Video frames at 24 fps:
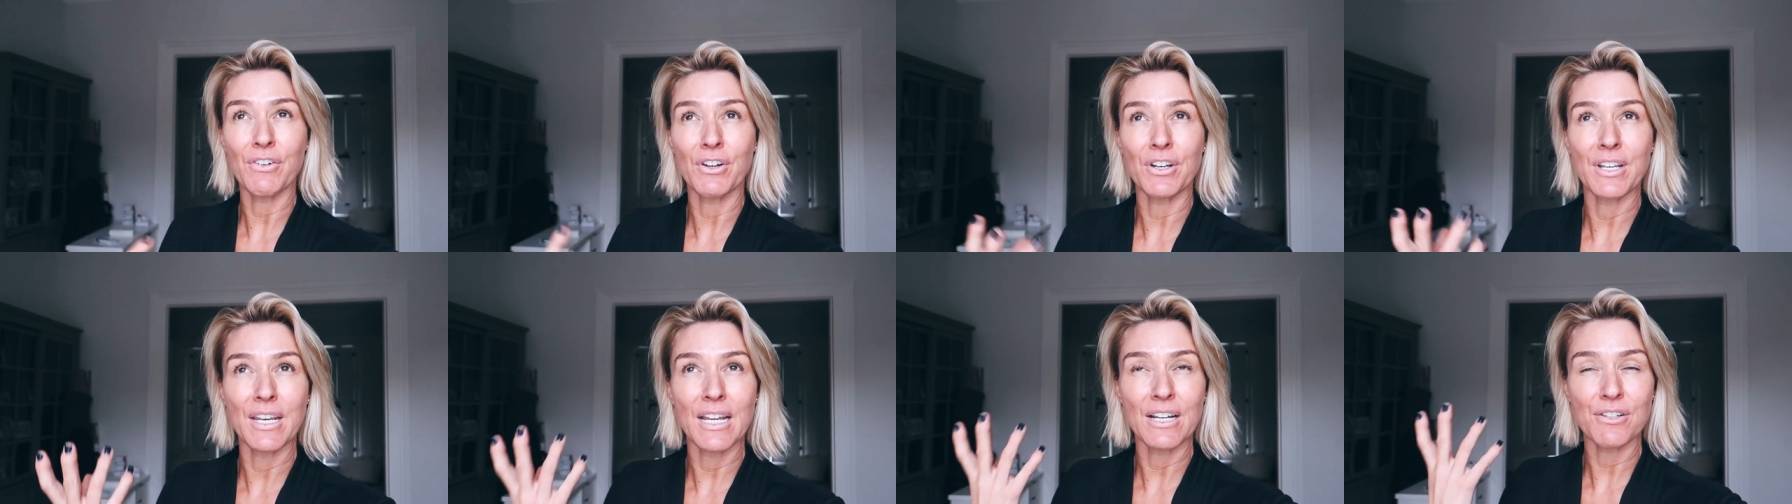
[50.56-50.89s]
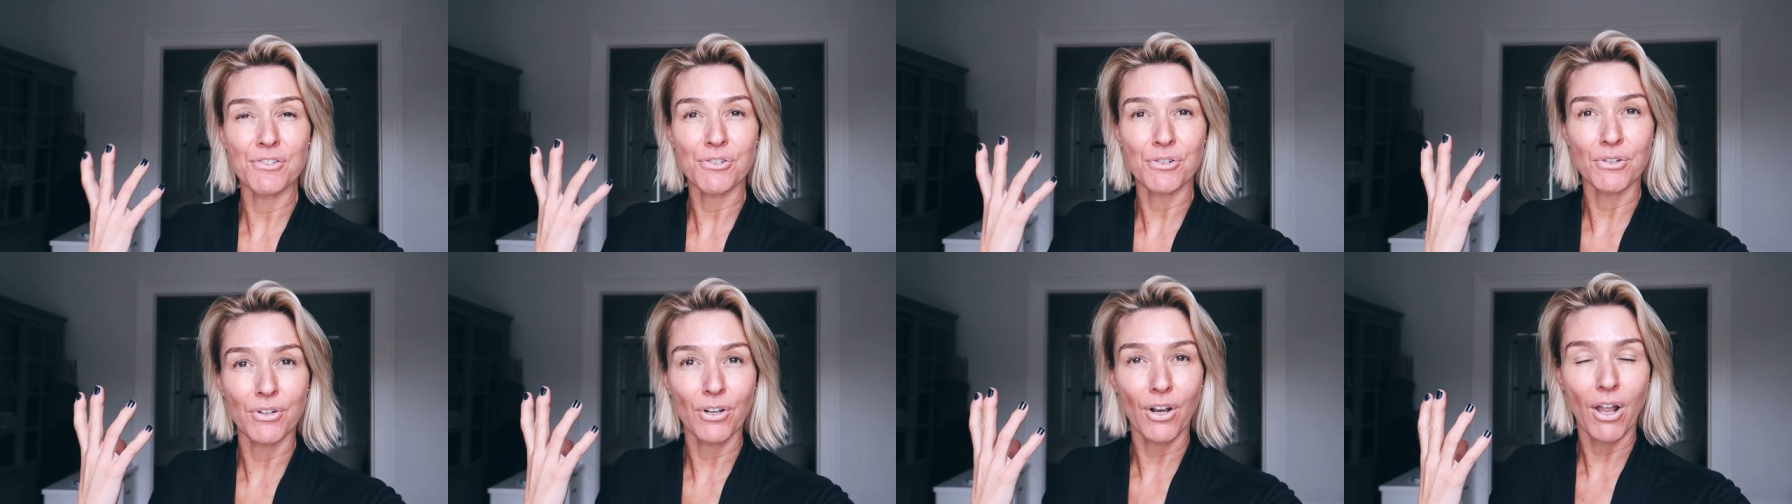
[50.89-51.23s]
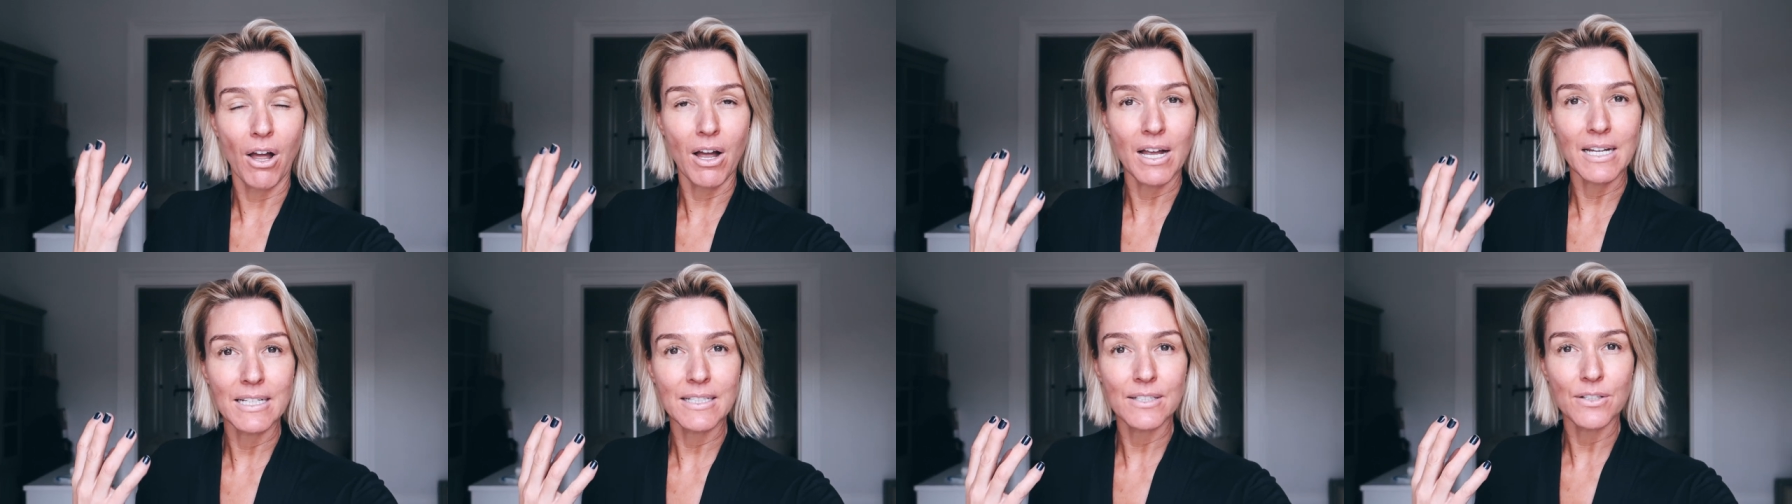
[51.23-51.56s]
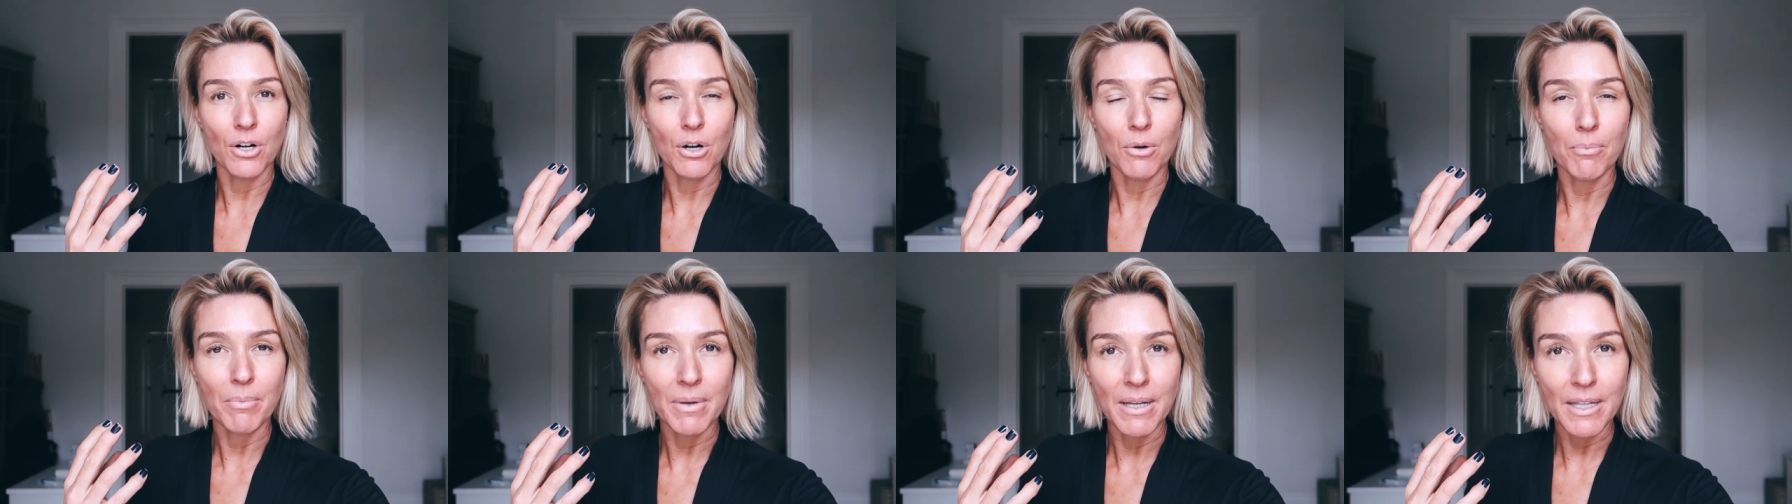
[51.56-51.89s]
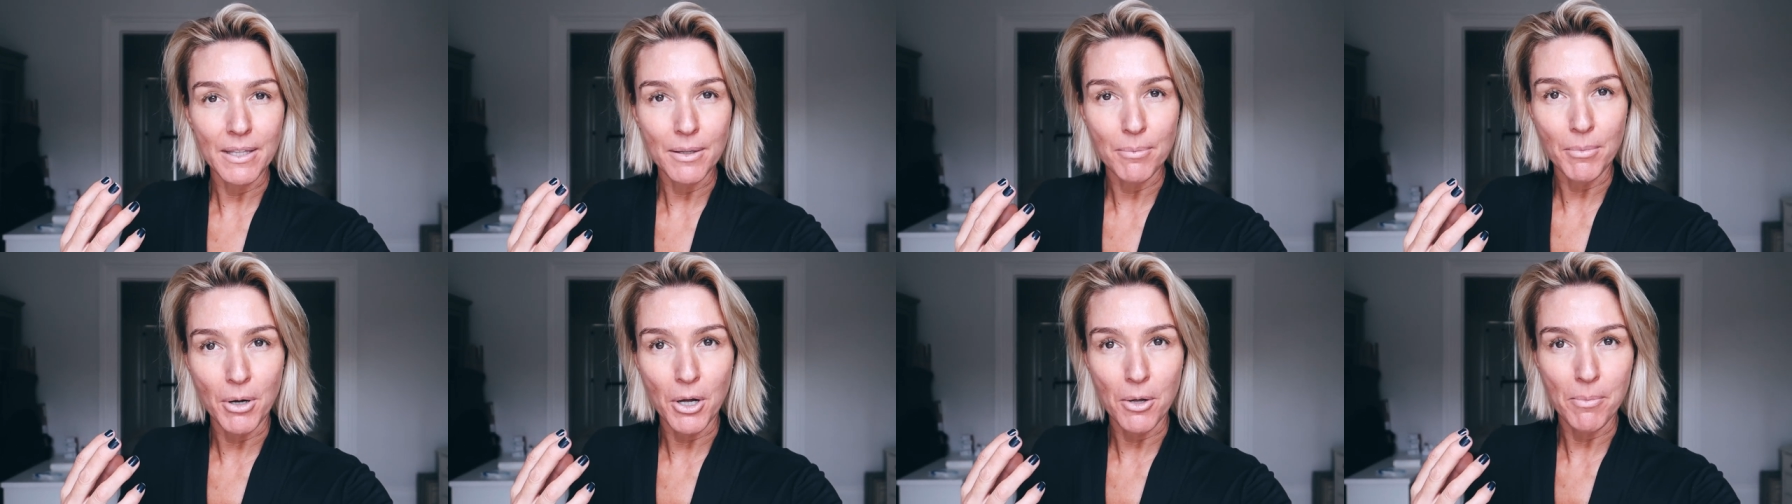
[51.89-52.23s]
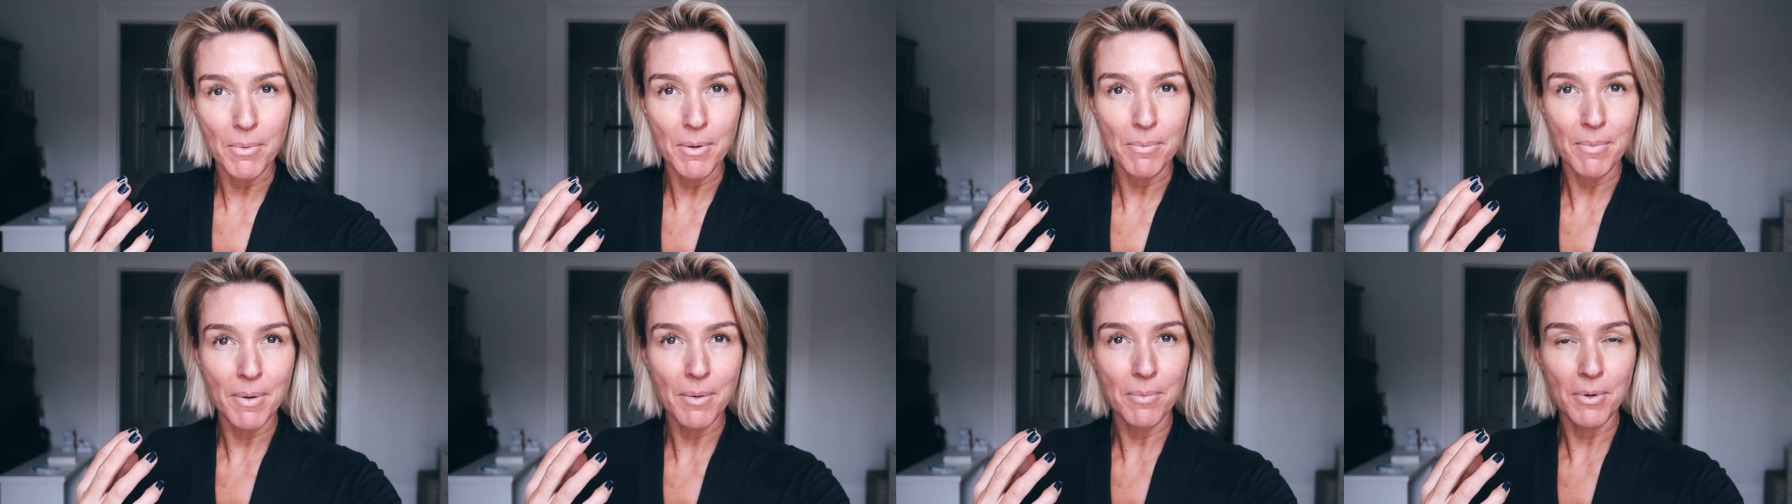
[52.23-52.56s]
I've got natural light on me at the
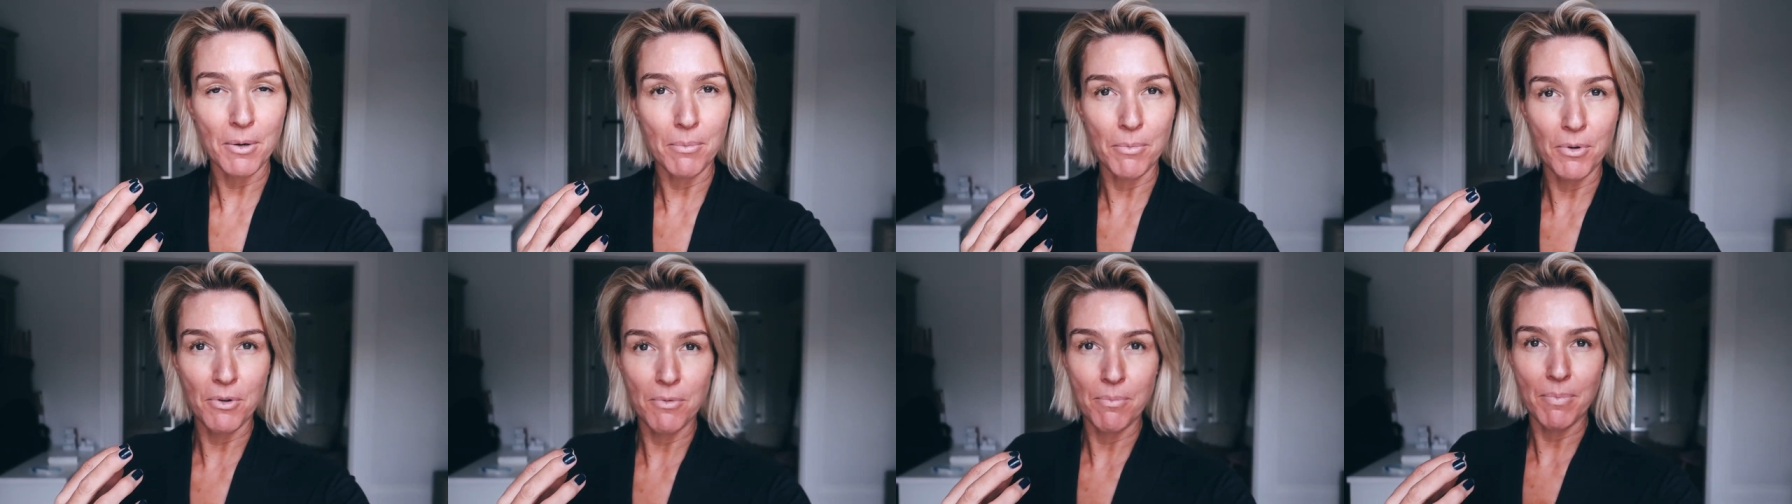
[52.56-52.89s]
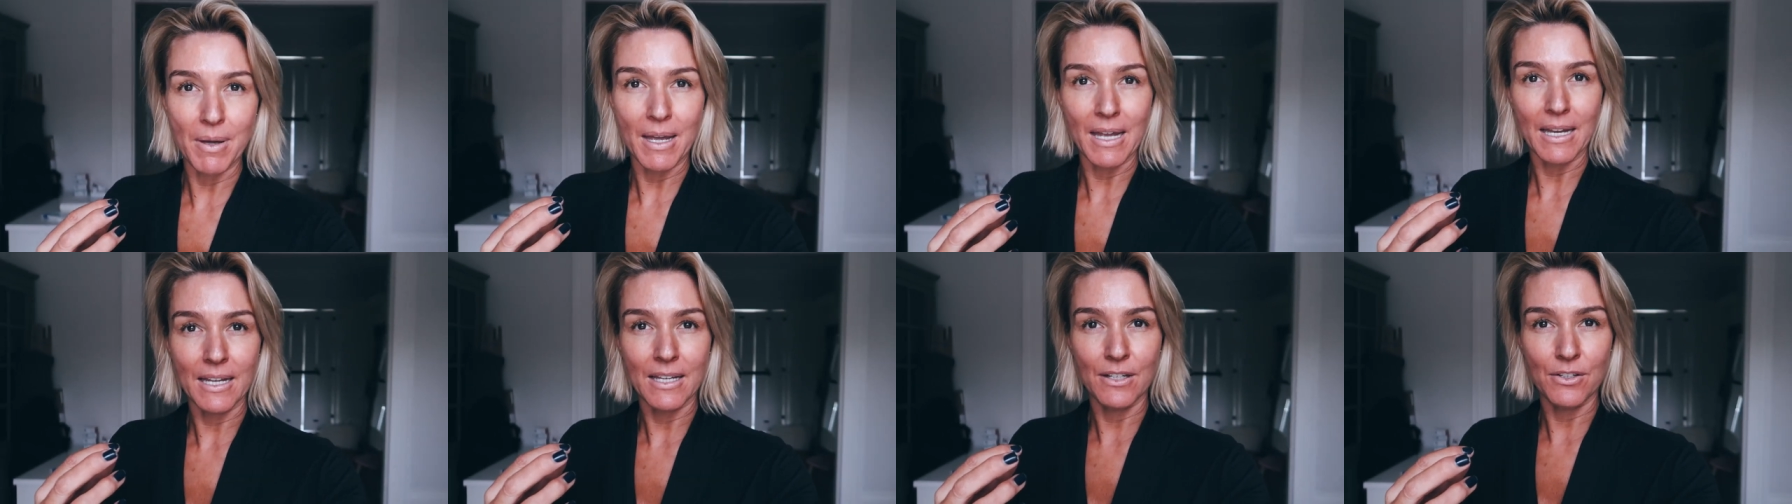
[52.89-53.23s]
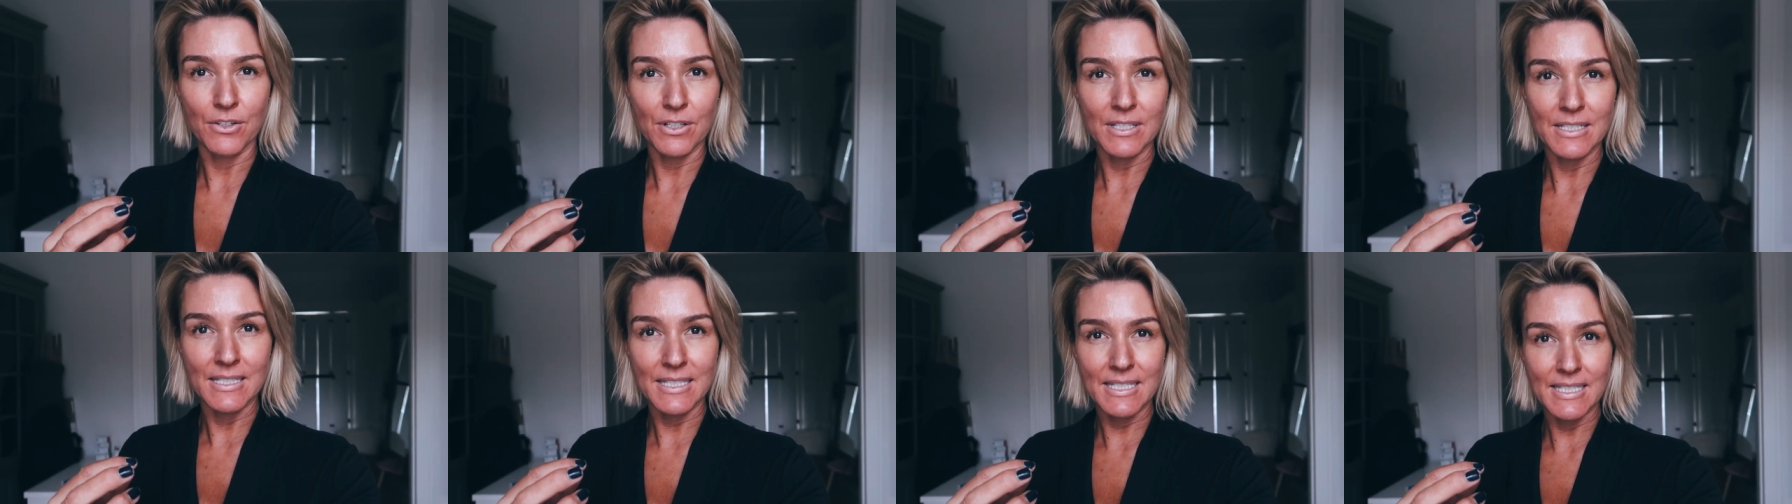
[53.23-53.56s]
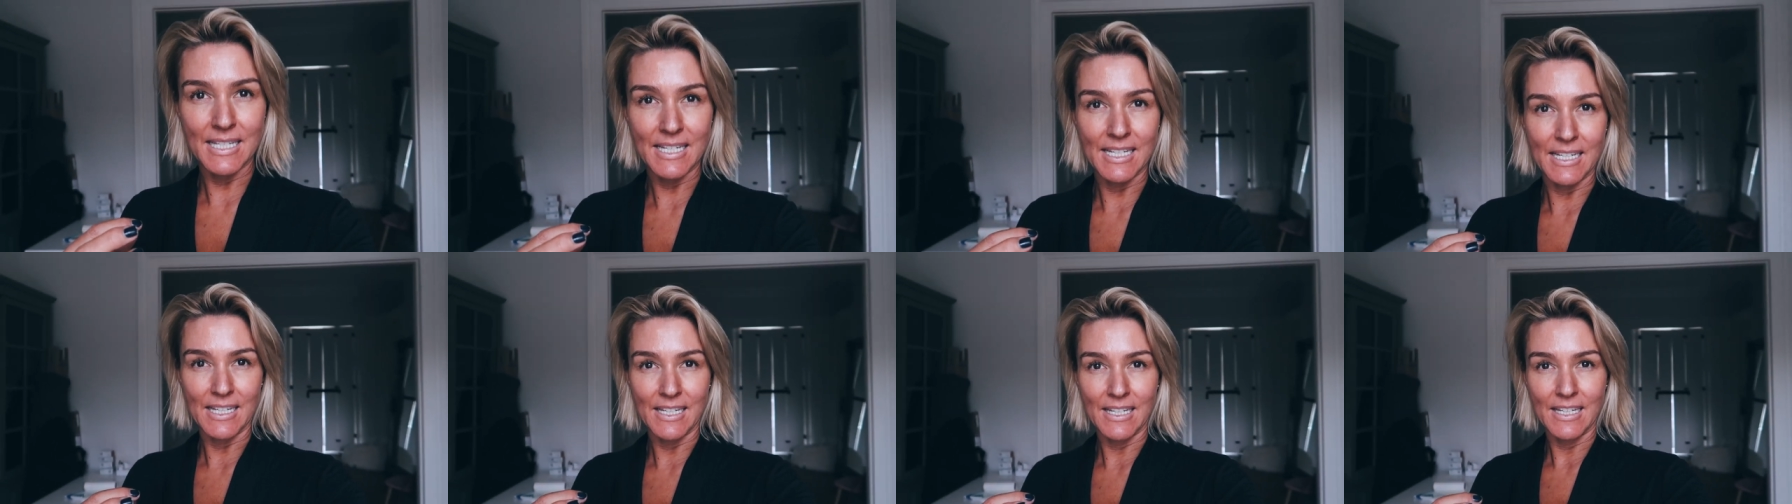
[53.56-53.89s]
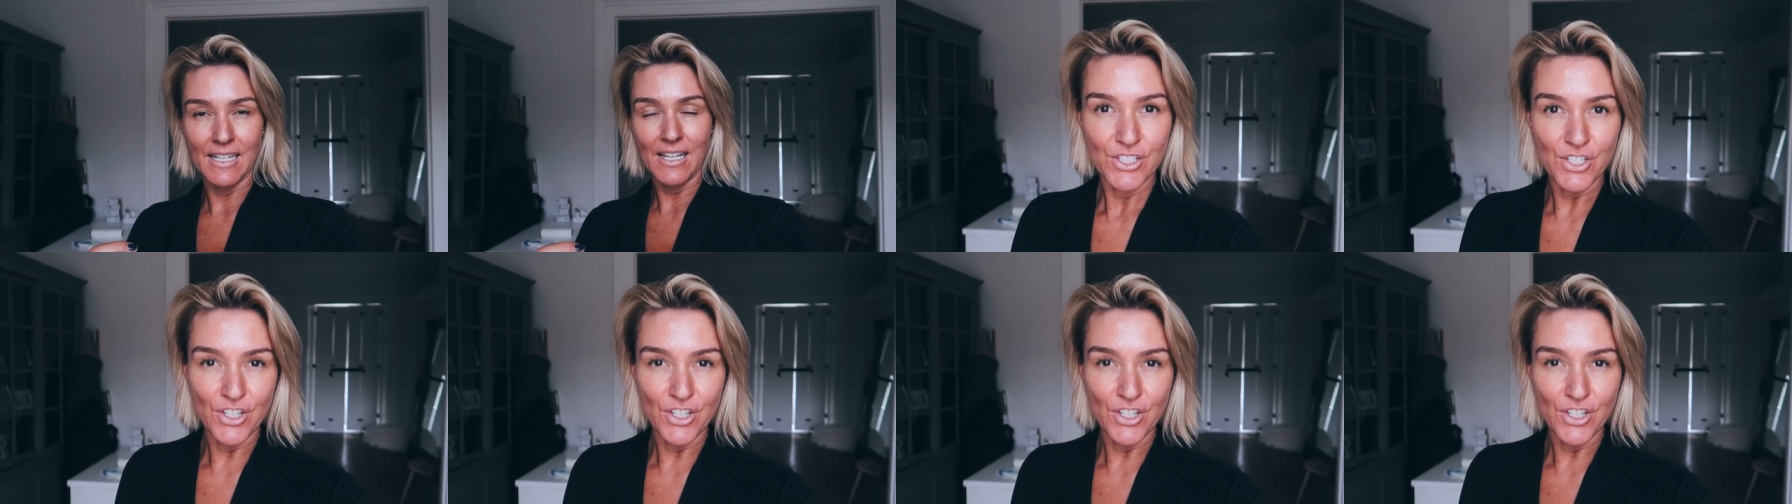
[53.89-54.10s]
moment. Maybe I'll move back and you can see.